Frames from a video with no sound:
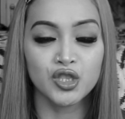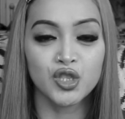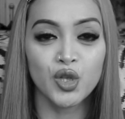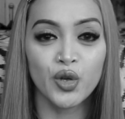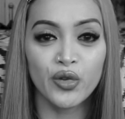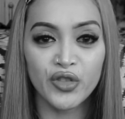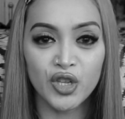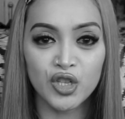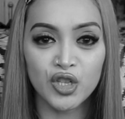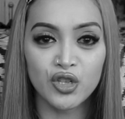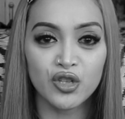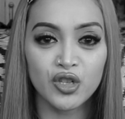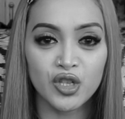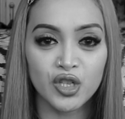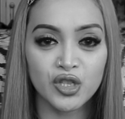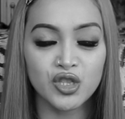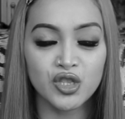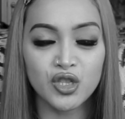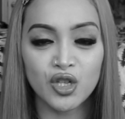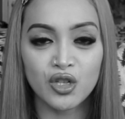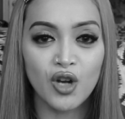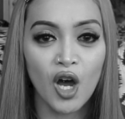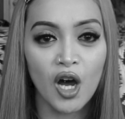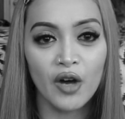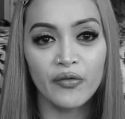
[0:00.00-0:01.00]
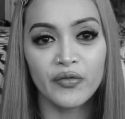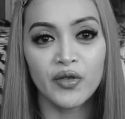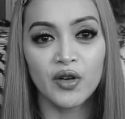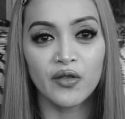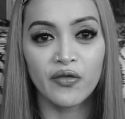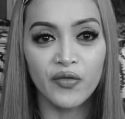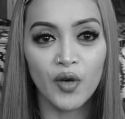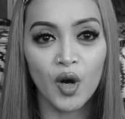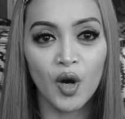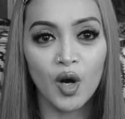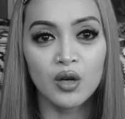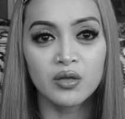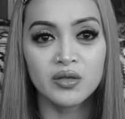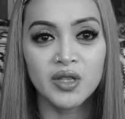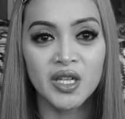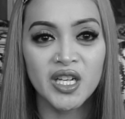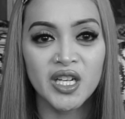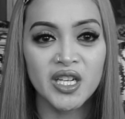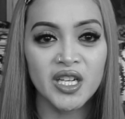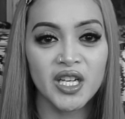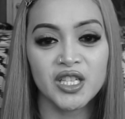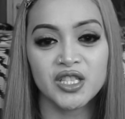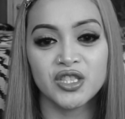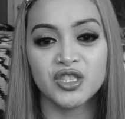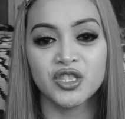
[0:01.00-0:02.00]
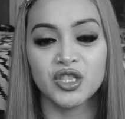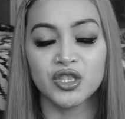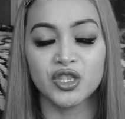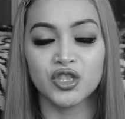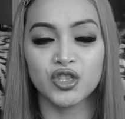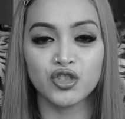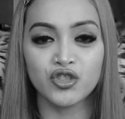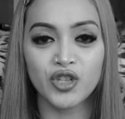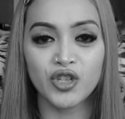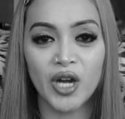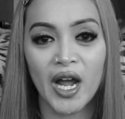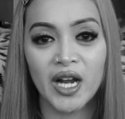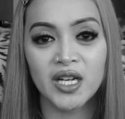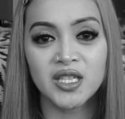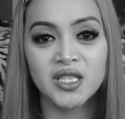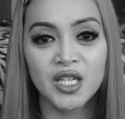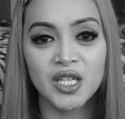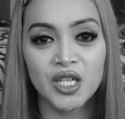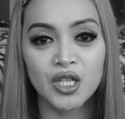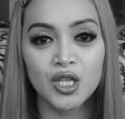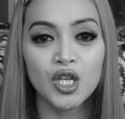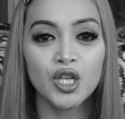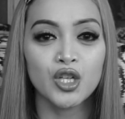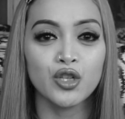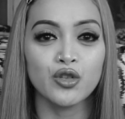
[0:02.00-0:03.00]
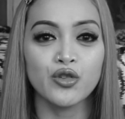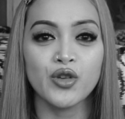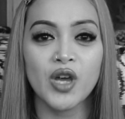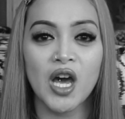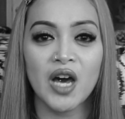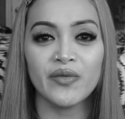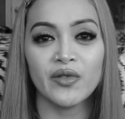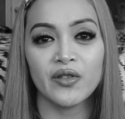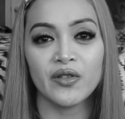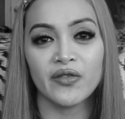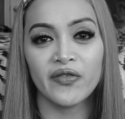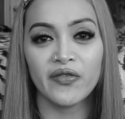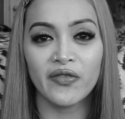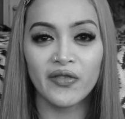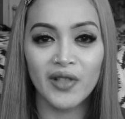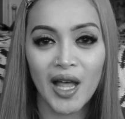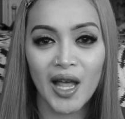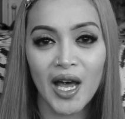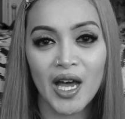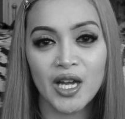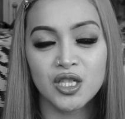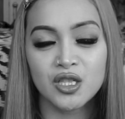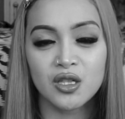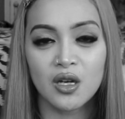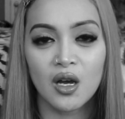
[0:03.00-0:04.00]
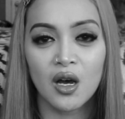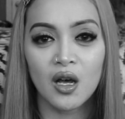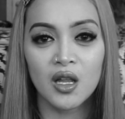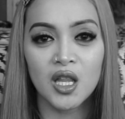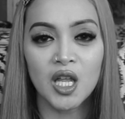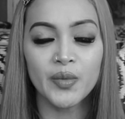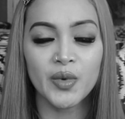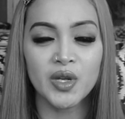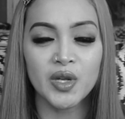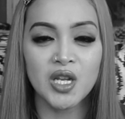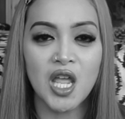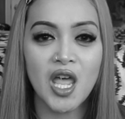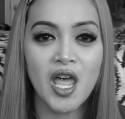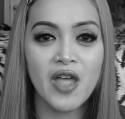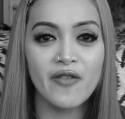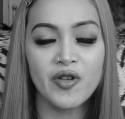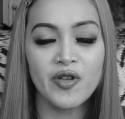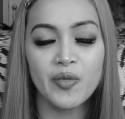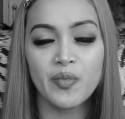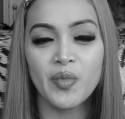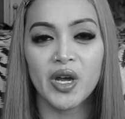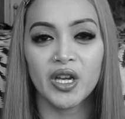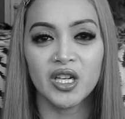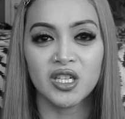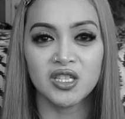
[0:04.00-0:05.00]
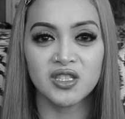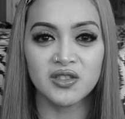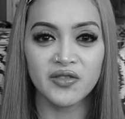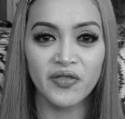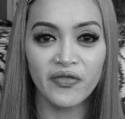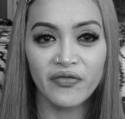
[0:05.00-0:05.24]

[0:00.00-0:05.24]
do you think you can turn off your phone? It's distracting. You have your flash all up in everybody's